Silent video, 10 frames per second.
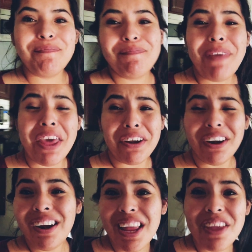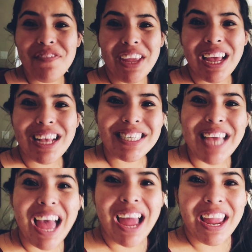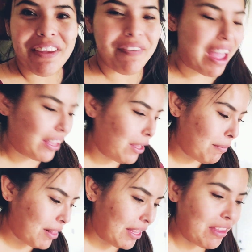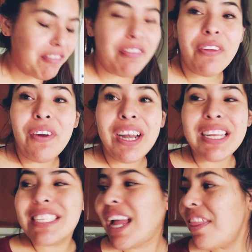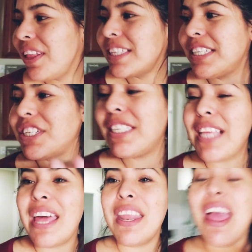better because I vacuumed, cleaned the floors, got the dishes done.